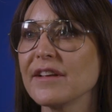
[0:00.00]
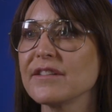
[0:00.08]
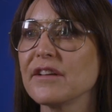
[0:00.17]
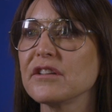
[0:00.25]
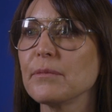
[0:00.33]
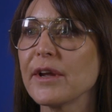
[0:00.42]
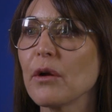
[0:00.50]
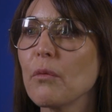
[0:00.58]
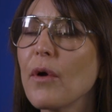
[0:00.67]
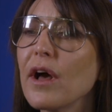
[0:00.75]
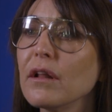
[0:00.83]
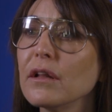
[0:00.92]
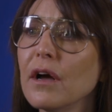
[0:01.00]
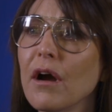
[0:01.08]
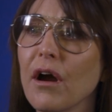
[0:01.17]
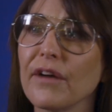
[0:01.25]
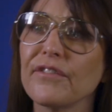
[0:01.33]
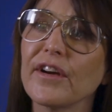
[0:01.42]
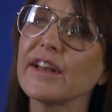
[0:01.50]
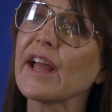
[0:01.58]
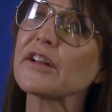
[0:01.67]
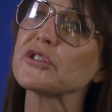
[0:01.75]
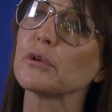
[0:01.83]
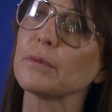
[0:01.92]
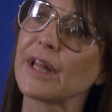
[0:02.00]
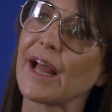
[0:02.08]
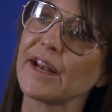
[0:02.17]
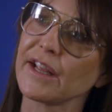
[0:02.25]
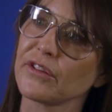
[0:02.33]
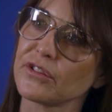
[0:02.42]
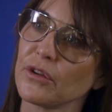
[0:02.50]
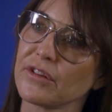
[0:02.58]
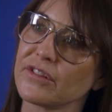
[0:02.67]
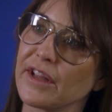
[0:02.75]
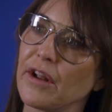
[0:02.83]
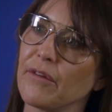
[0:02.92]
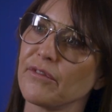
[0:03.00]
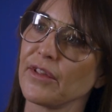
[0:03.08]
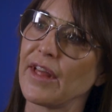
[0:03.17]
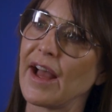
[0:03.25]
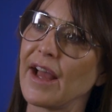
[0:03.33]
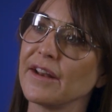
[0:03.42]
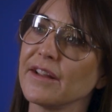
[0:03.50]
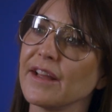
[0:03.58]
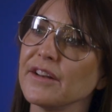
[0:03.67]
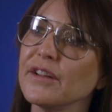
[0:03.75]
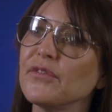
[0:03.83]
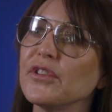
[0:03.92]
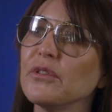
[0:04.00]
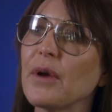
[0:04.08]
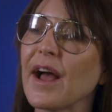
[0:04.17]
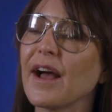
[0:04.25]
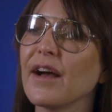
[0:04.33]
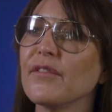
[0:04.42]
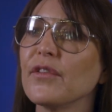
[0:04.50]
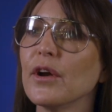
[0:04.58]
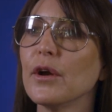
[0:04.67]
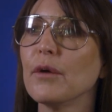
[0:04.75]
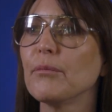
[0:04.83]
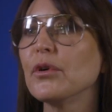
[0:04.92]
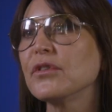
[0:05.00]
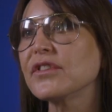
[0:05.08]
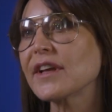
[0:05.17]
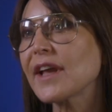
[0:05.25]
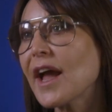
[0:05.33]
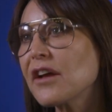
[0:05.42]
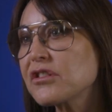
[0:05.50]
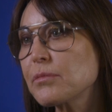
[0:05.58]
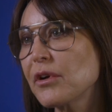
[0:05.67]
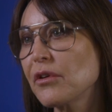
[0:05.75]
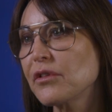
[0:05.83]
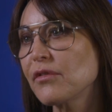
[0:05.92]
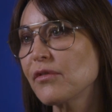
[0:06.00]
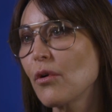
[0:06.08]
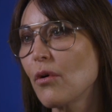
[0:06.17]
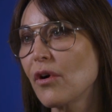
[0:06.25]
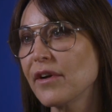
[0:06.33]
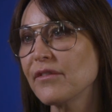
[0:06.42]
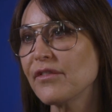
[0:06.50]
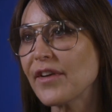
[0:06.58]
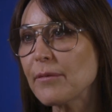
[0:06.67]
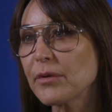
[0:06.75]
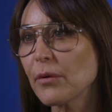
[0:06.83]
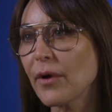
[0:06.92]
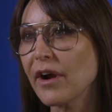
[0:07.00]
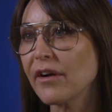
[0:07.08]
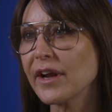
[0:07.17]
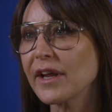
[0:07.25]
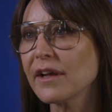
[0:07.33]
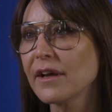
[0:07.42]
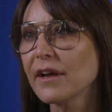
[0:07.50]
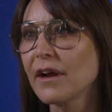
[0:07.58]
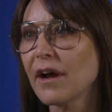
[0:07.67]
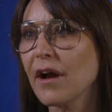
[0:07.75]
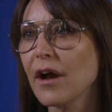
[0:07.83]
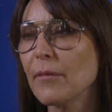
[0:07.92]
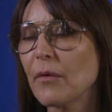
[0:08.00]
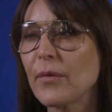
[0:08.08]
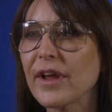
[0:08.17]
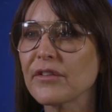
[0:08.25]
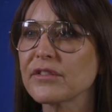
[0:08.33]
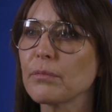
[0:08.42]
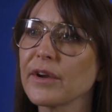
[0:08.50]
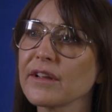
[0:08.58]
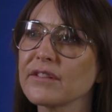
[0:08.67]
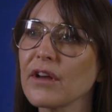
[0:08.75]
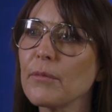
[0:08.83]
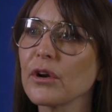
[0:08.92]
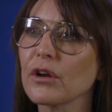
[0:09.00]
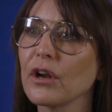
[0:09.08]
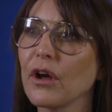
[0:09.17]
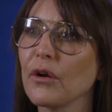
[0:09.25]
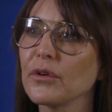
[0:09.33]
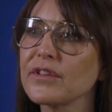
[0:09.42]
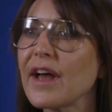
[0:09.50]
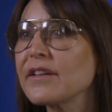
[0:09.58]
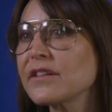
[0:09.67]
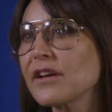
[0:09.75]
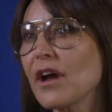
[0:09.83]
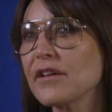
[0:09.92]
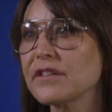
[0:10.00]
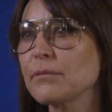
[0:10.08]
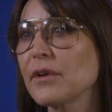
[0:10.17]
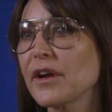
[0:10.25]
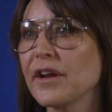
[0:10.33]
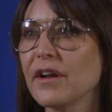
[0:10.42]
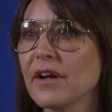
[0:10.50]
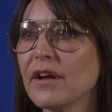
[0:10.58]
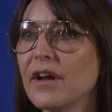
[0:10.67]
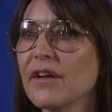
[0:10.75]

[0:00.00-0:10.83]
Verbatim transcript: They said to me, oh, well, our financial planning is not set up for that. And if you have boots and cashmere on the floor in February, and we have spring summer clothes, how's the customer gonna